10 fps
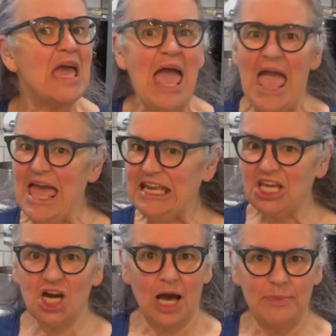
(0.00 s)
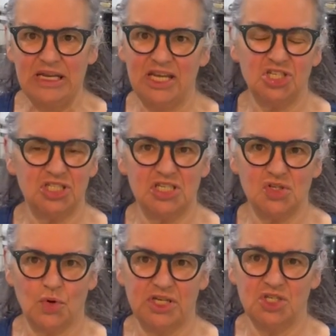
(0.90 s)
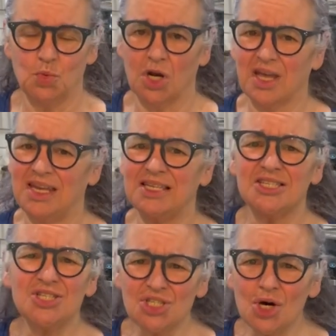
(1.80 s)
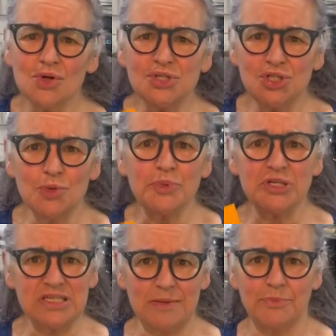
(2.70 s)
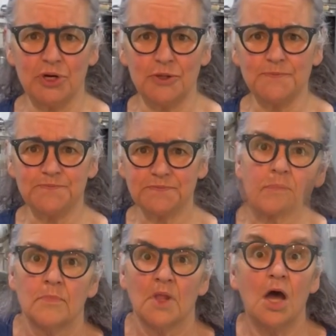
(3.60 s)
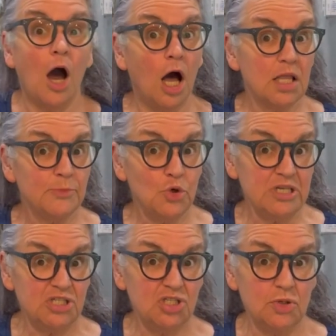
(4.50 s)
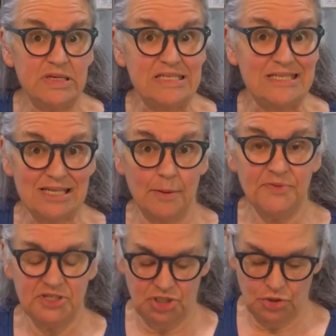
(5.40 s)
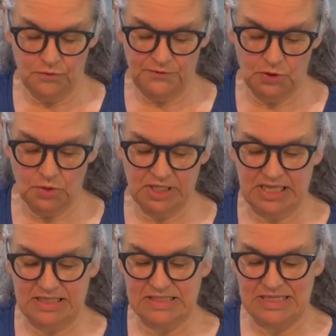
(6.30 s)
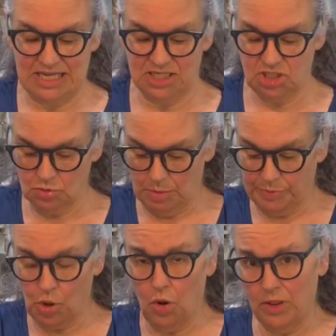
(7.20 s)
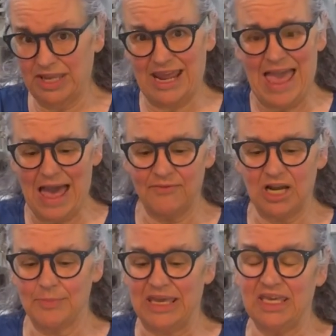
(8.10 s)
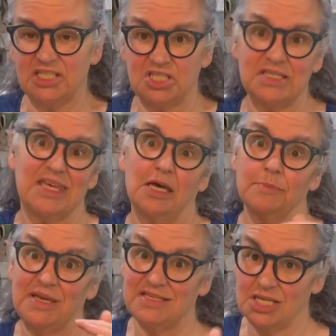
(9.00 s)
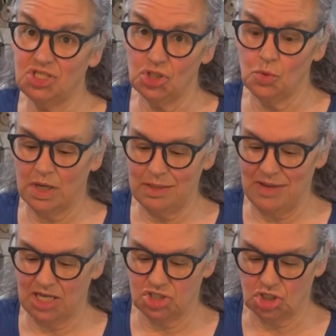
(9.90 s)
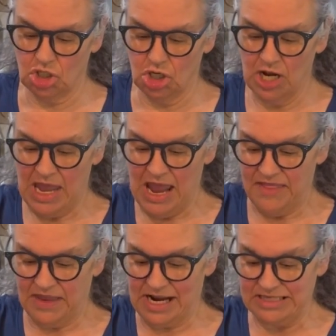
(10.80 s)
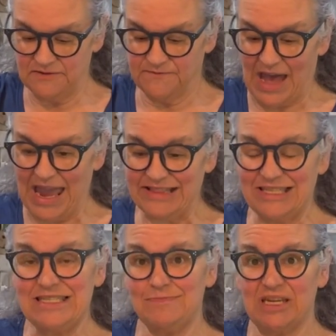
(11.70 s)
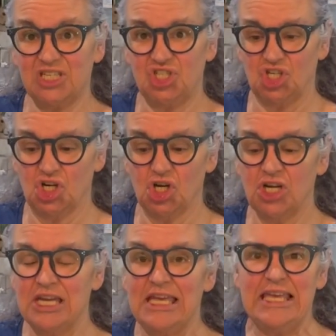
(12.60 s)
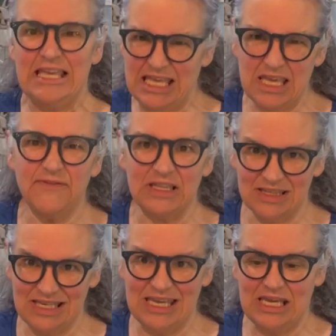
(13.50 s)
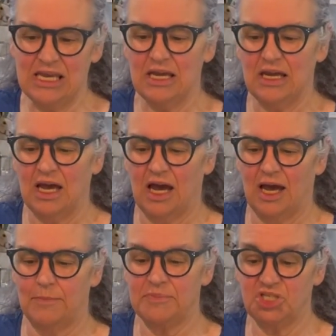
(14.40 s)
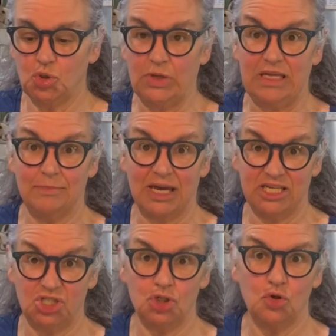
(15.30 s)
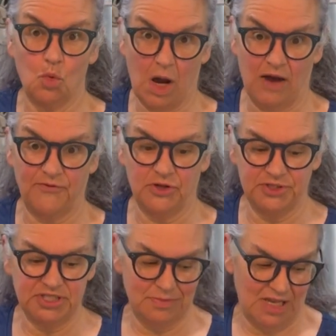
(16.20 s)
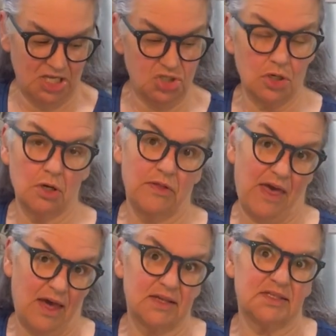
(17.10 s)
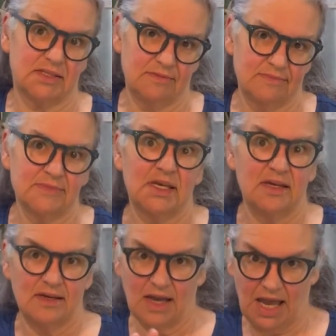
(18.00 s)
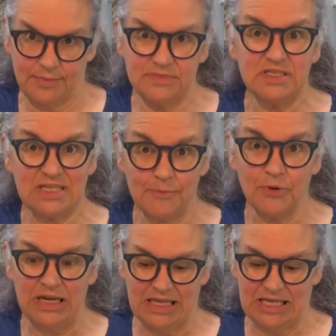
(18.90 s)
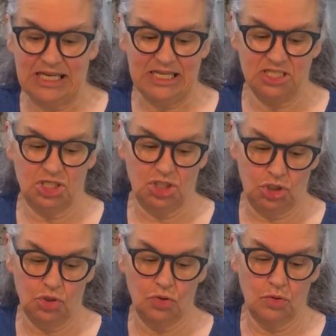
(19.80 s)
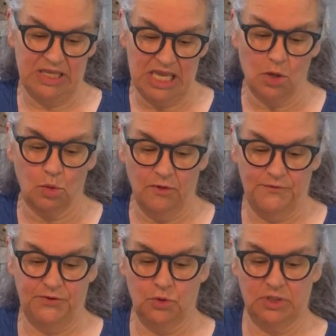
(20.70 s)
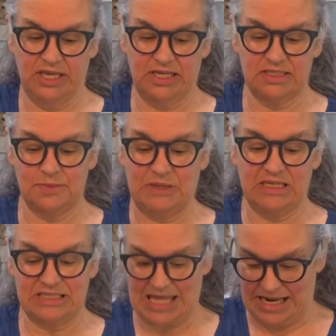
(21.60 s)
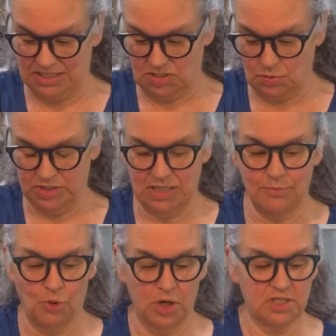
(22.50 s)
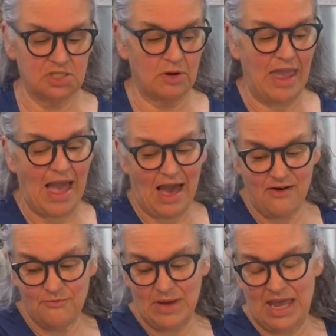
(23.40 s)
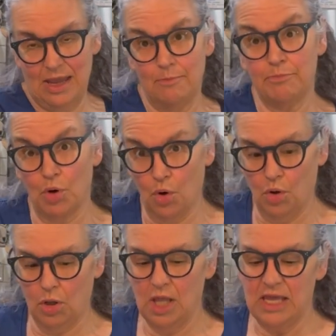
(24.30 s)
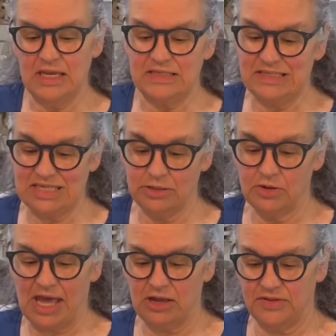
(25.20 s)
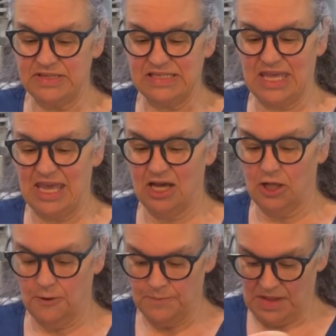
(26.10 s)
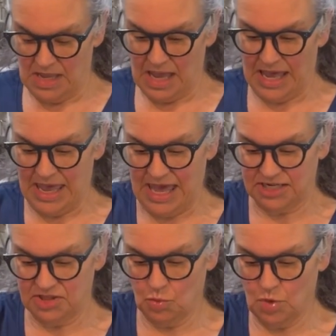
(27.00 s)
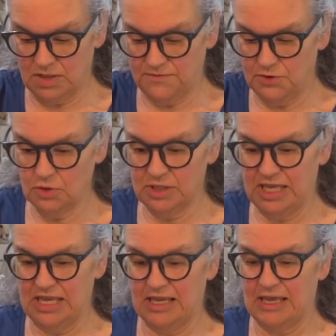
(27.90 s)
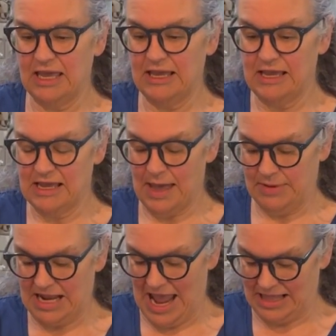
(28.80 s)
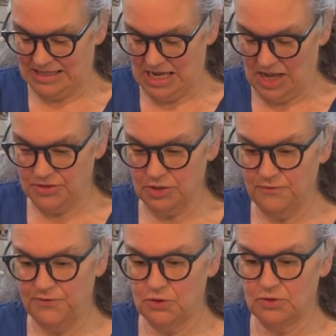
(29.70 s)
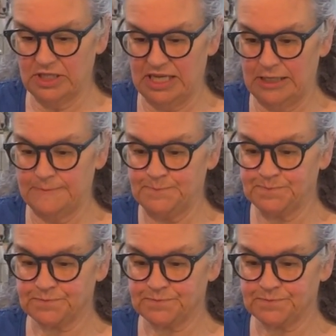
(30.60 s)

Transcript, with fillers: Any combination is going to work and it's so super simple. All I'm going to do is dump the two fuelings into a bowl and I have it on my kitchen scale because I do want to make sure that I divide this mixture evenly um, between my two waffles to make sure that I'm separating it into two equal fuelings because that is really important. So I have my bowl zeroed out on the scale. I added the one fueling. I'm gonna add the other fueling.